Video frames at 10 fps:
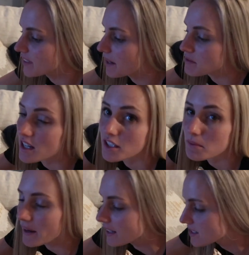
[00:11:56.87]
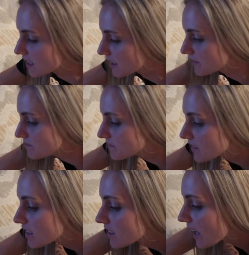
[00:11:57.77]
Captain Underpants again.
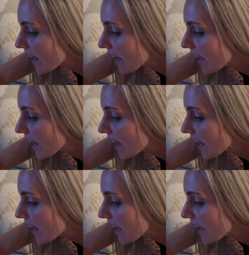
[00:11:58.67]
Yeah.